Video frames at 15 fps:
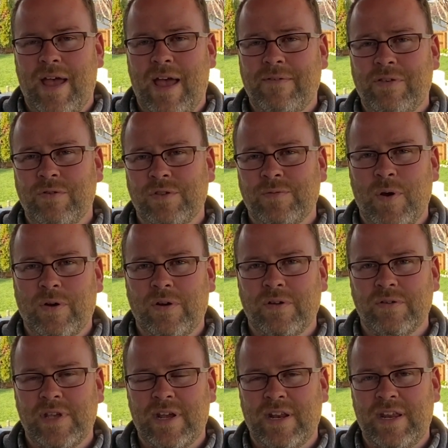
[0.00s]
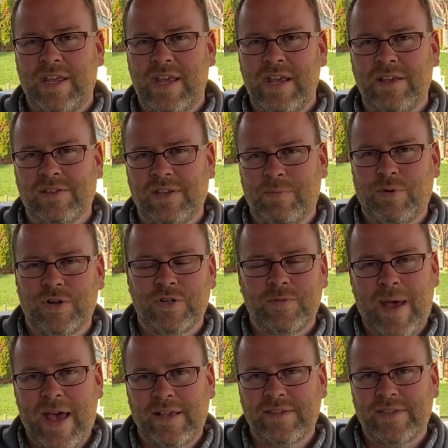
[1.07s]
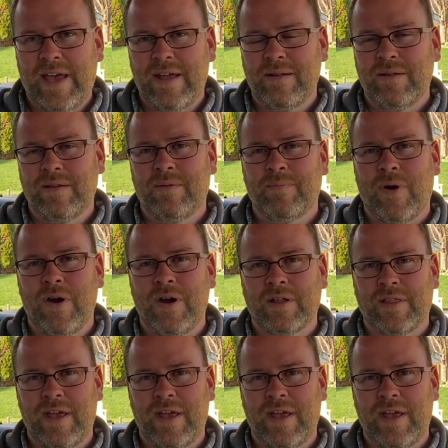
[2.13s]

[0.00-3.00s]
I have other smokers that can easily push past that mark,